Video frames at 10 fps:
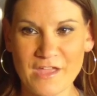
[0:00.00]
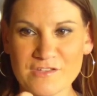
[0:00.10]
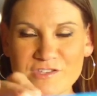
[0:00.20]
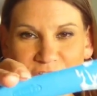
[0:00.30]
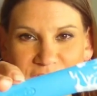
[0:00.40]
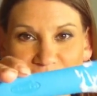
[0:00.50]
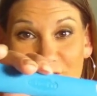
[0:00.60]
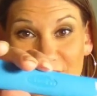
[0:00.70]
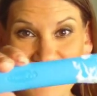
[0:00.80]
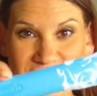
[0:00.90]
So you can
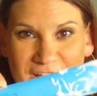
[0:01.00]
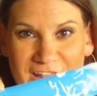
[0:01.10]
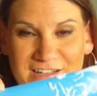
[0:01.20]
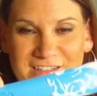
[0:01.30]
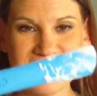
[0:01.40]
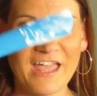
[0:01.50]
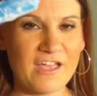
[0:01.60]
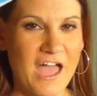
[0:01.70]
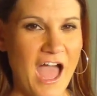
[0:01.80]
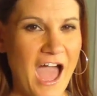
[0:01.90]
use either end.
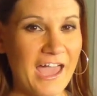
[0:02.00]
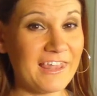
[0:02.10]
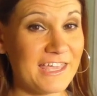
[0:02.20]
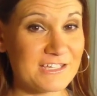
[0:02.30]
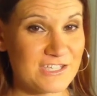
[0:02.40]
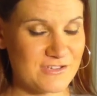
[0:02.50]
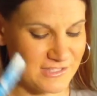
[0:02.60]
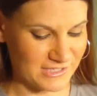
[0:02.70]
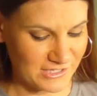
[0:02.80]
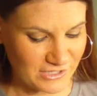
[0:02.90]
I like to use
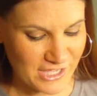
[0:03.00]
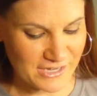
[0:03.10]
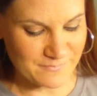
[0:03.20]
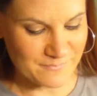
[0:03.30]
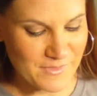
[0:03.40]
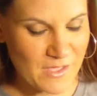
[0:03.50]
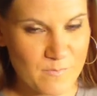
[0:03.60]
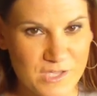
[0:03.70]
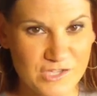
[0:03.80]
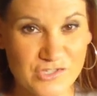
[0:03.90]
the little end
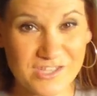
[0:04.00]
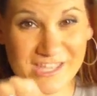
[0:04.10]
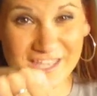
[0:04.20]
because you can